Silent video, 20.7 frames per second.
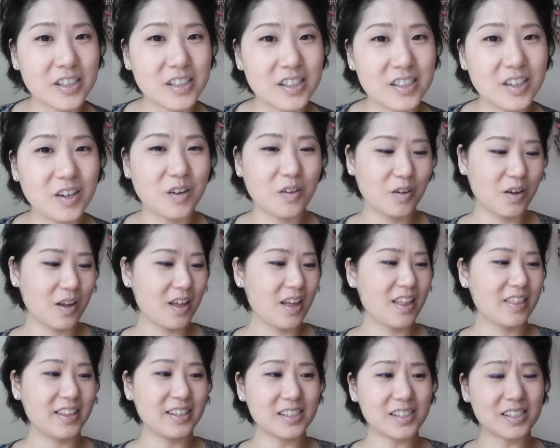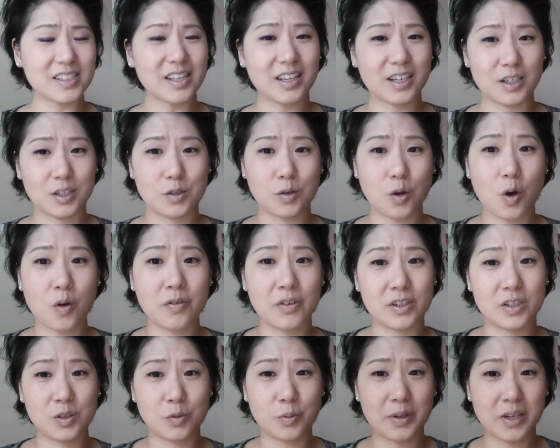So this is like
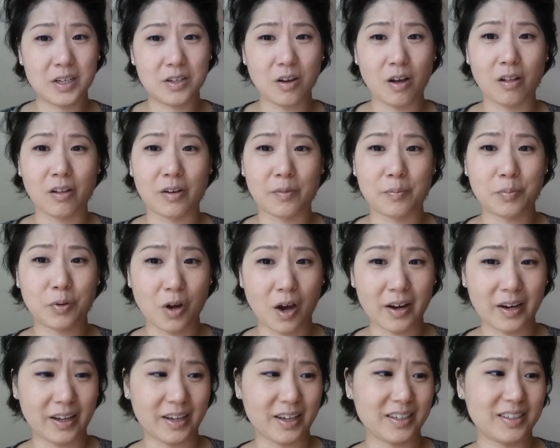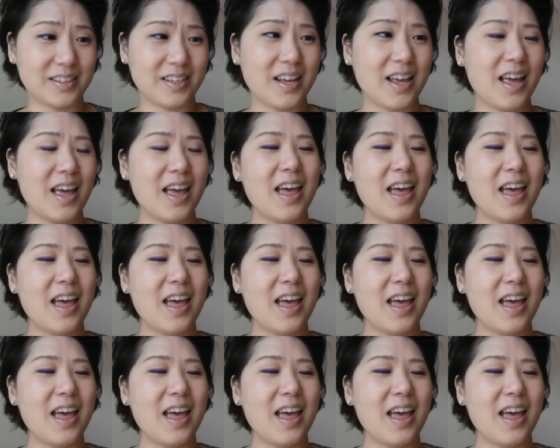over a $20 product.